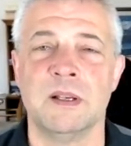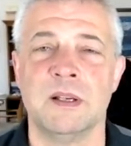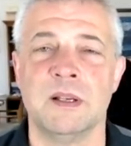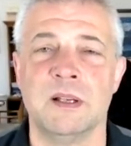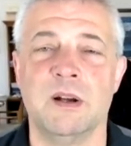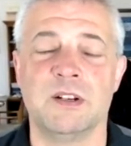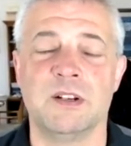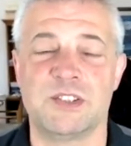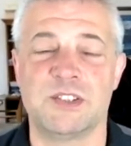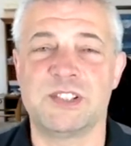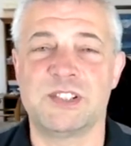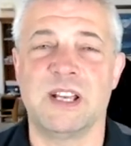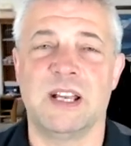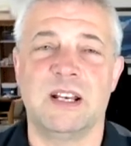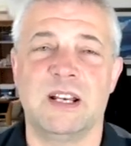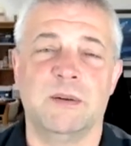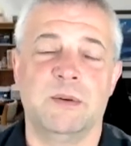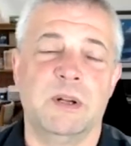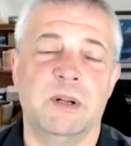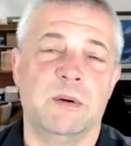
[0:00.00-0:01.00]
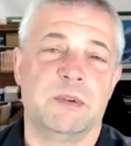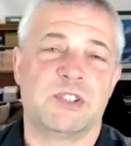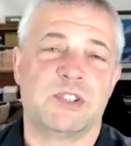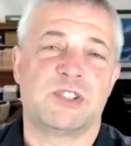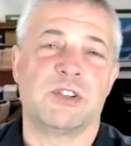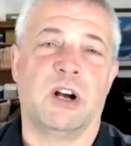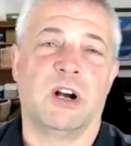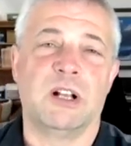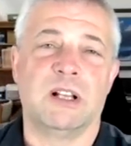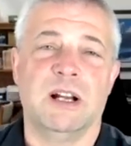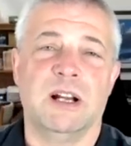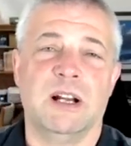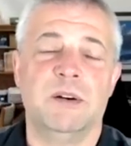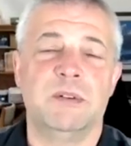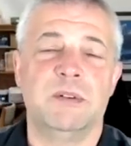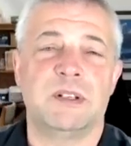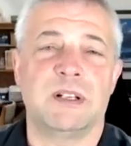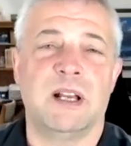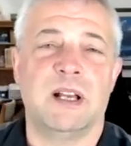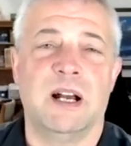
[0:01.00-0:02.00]
As I said, it would stall
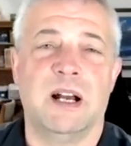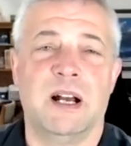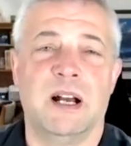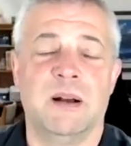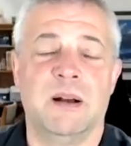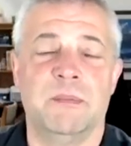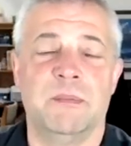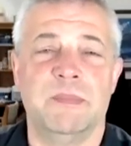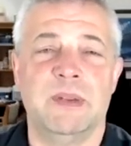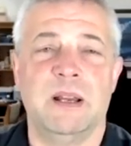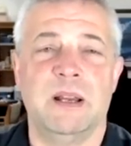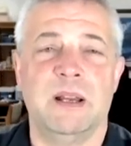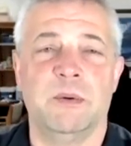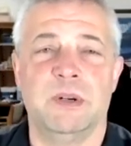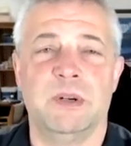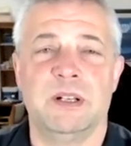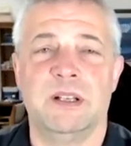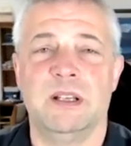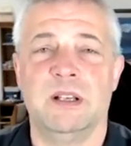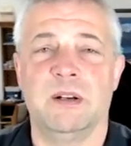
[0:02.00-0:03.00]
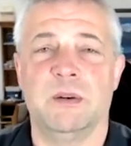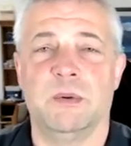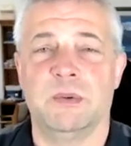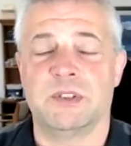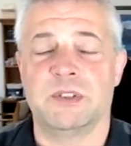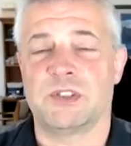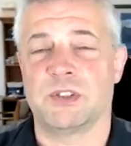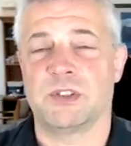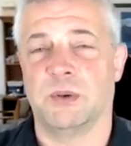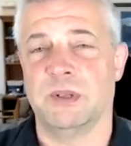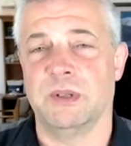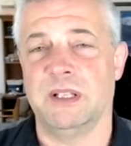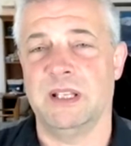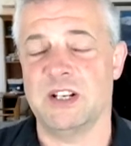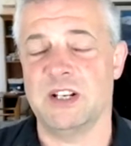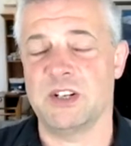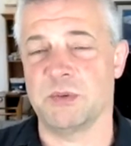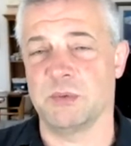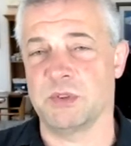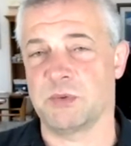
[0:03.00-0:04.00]
out. It would, so when the
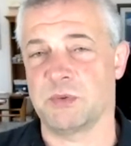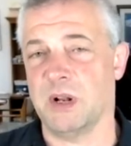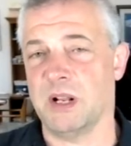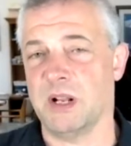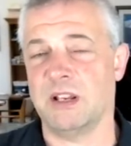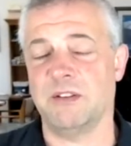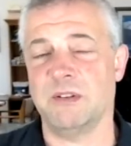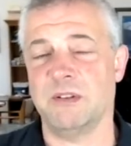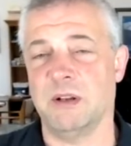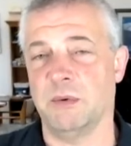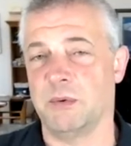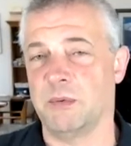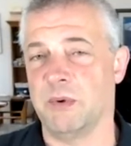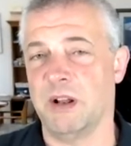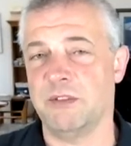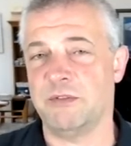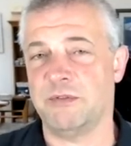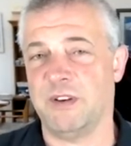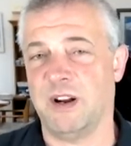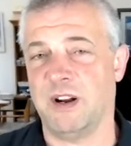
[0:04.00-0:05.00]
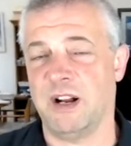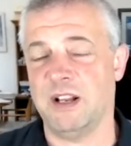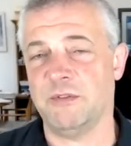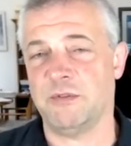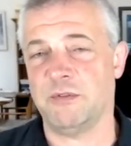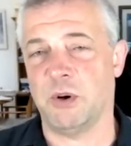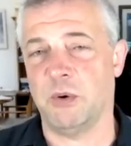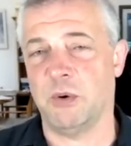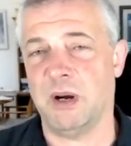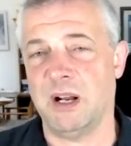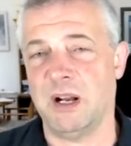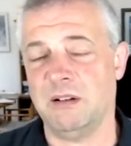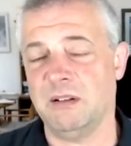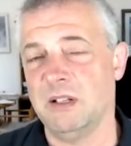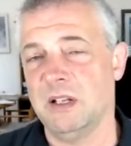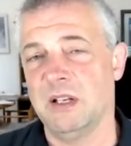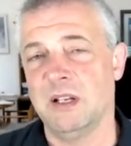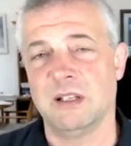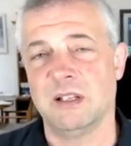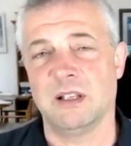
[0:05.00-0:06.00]
engine was running, it would run fine for a while.
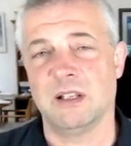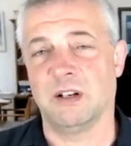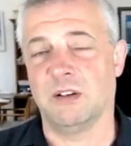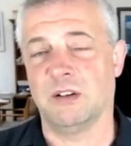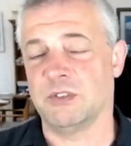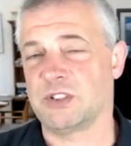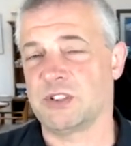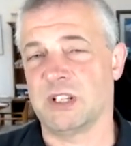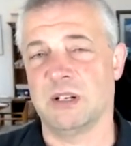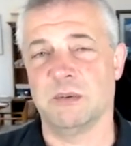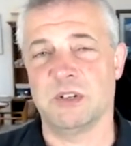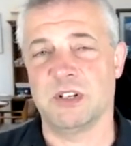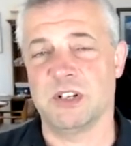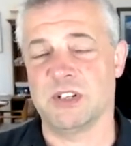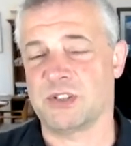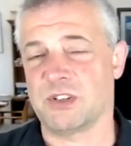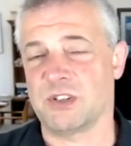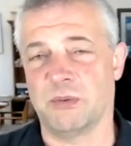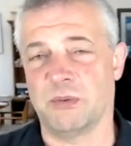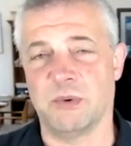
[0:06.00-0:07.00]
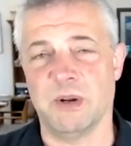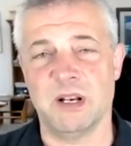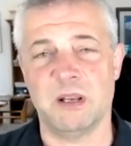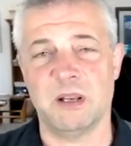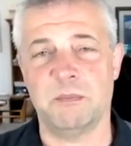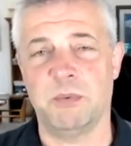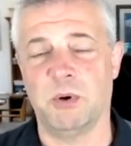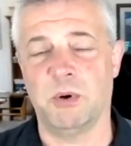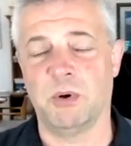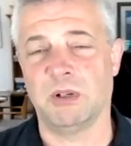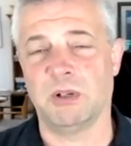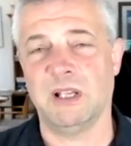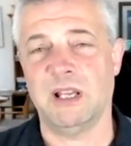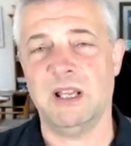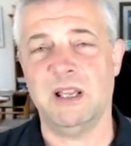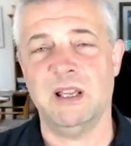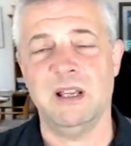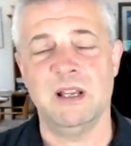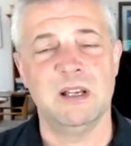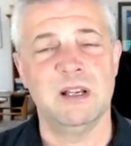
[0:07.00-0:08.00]
Then all of a sudden it would just start running
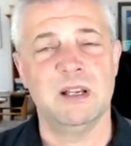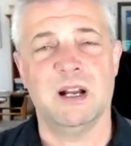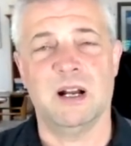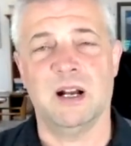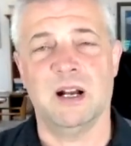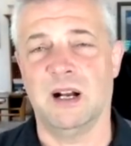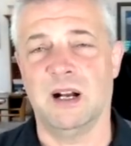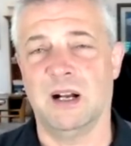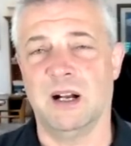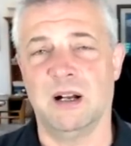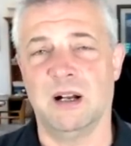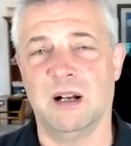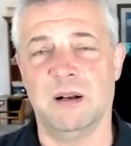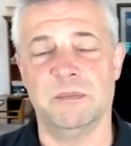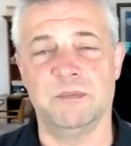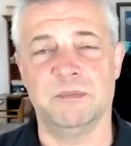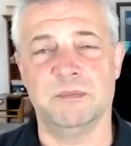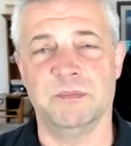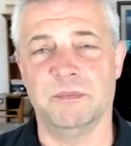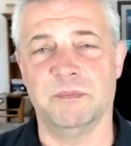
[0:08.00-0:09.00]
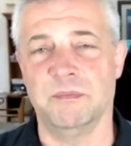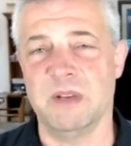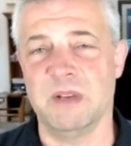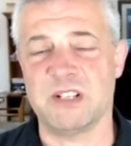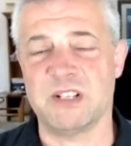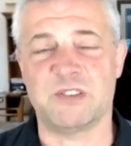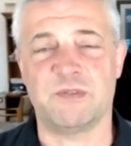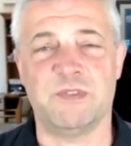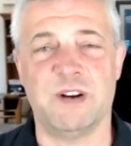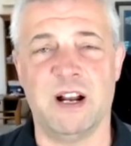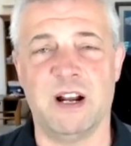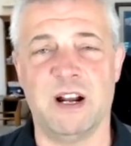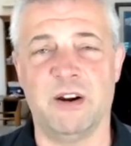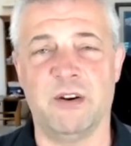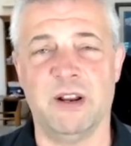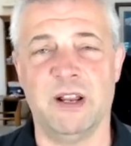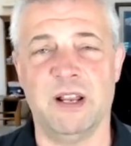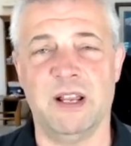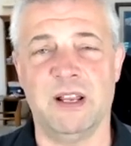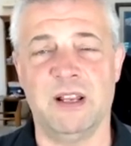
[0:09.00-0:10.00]
poorly,
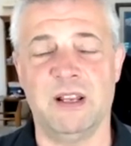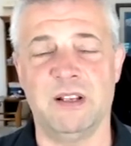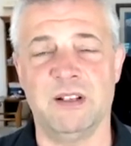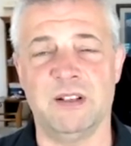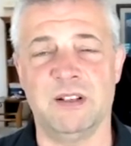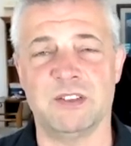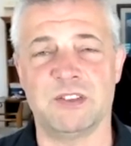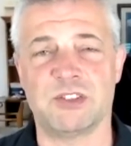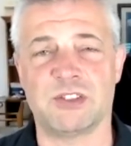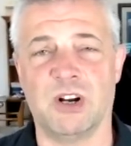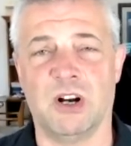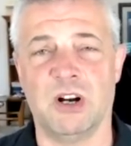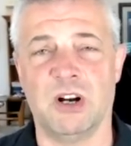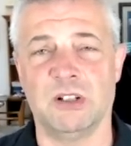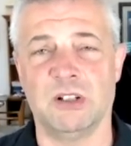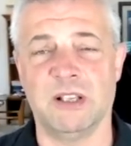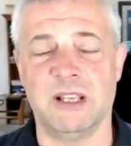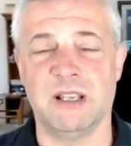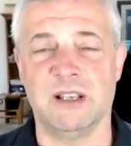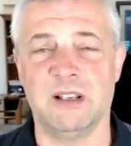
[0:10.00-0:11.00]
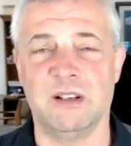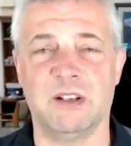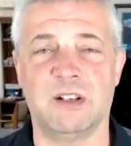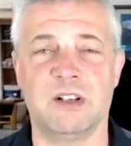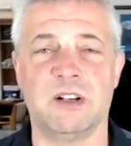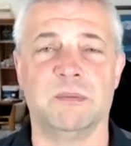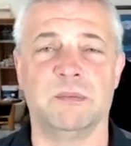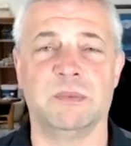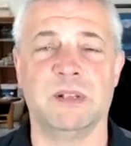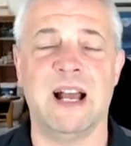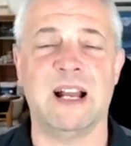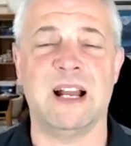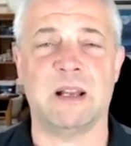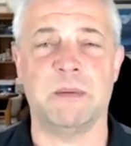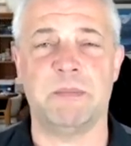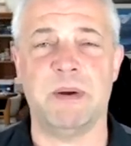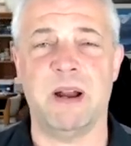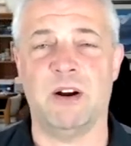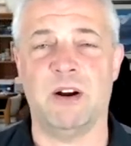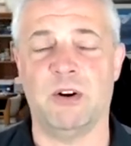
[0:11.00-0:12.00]
misfiring, stalling, lack
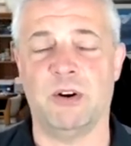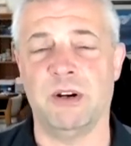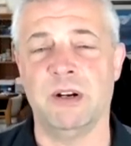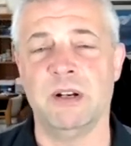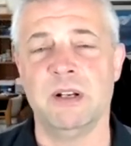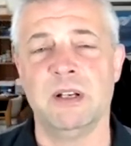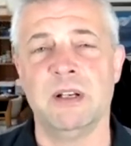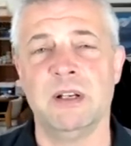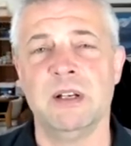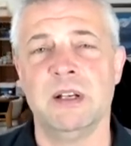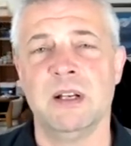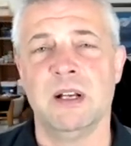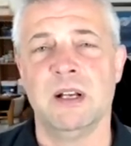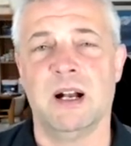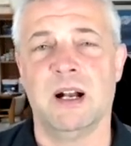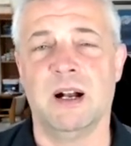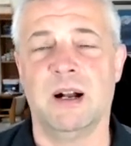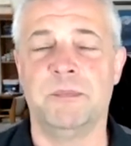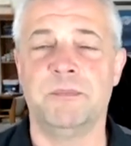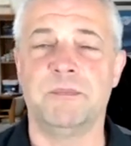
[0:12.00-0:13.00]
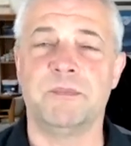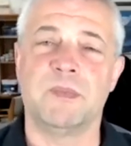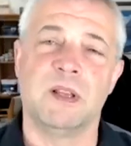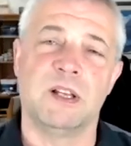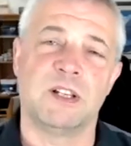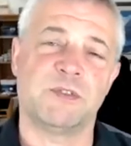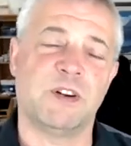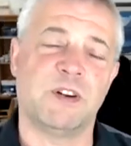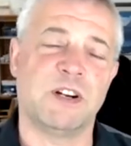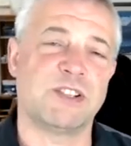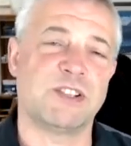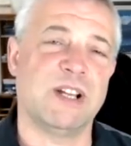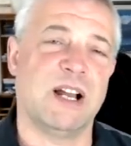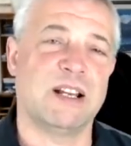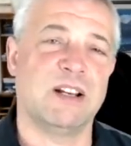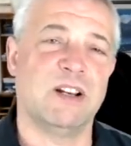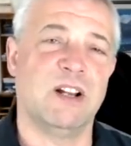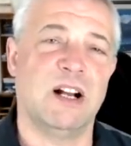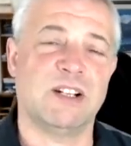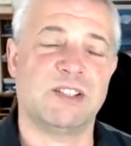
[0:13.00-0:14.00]
of power. As far as
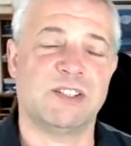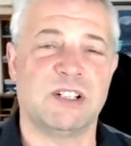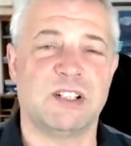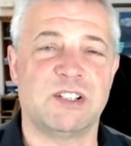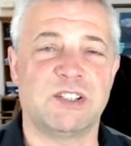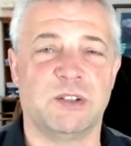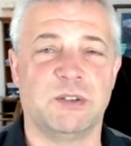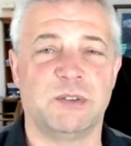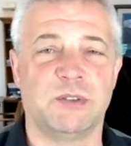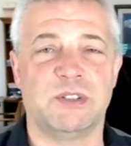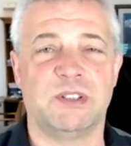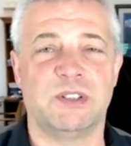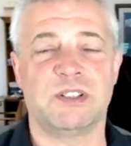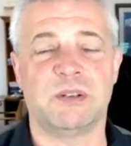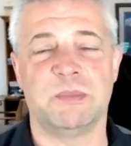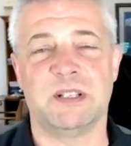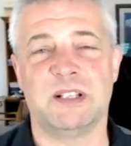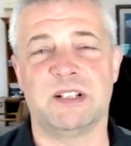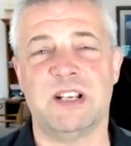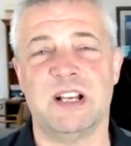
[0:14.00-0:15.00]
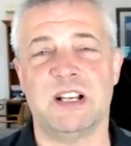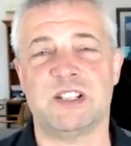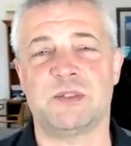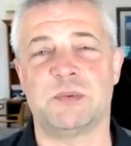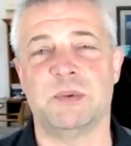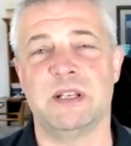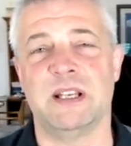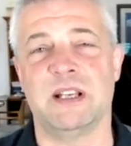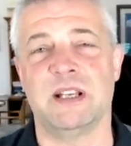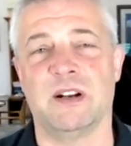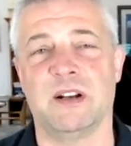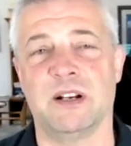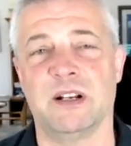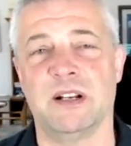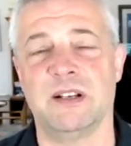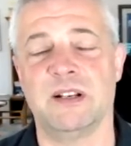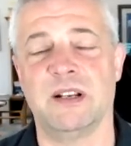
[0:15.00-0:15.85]
diagnostics, so some of the tests we did on it,